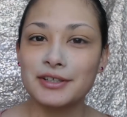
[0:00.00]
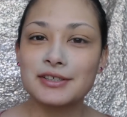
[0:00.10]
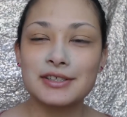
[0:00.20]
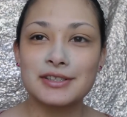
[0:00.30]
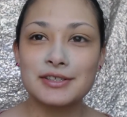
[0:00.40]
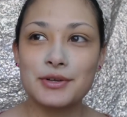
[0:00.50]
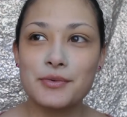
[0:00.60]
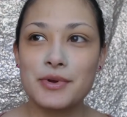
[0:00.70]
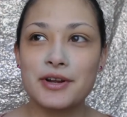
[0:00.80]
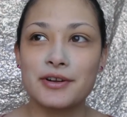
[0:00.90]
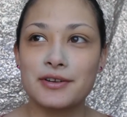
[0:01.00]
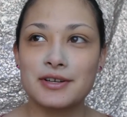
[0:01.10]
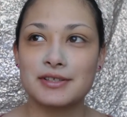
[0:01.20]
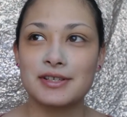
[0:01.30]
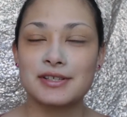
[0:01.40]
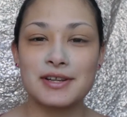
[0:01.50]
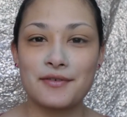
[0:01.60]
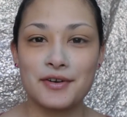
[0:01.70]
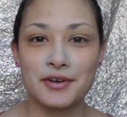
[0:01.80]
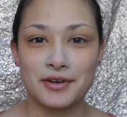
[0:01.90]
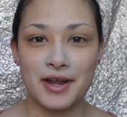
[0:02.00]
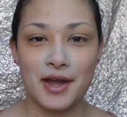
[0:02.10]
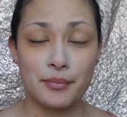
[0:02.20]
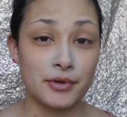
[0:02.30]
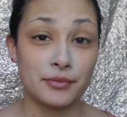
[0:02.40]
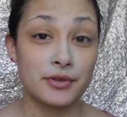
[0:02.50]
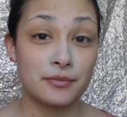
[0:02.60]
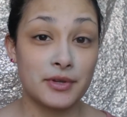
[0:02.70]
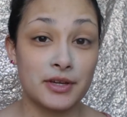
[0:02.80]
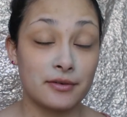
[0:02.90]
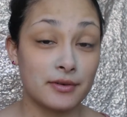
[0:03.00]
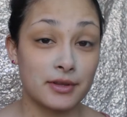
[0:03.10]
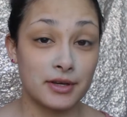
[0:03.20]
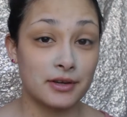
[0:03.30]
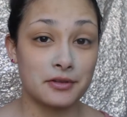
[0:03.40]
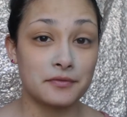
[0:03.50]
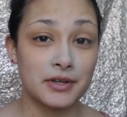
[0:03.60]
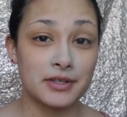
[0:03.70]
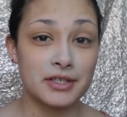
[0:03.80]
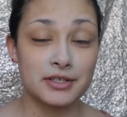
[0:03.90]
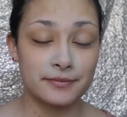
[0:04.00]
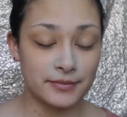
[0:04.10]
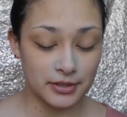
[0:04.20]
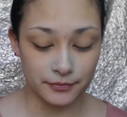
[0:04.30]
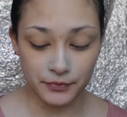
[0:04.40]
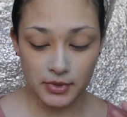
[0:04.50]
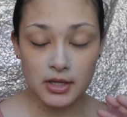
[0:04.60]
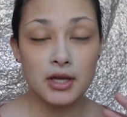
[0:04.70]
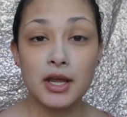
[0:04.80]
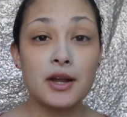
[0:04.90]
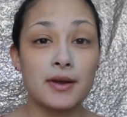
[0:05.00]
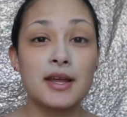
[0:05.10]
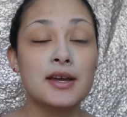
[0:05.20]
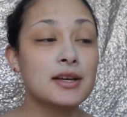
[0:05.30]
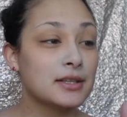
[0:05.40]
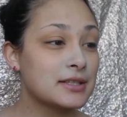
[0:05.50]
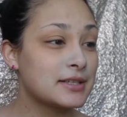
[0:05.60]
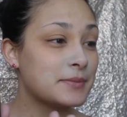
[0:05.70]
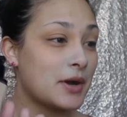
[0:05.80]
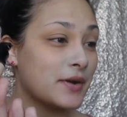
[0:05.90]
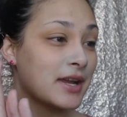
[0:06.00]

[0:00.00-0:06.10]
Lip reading: It's so weird because that's never happened with me with any other foundation. So anyway, let's keep going.